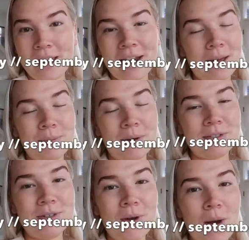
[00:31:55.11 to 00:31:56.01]
and I'm
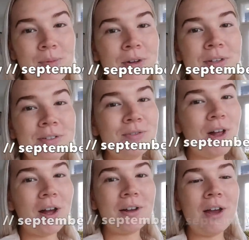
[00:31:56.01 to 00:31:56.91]
about to upload this
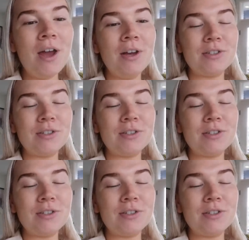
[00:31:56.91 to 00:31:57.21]
vlog.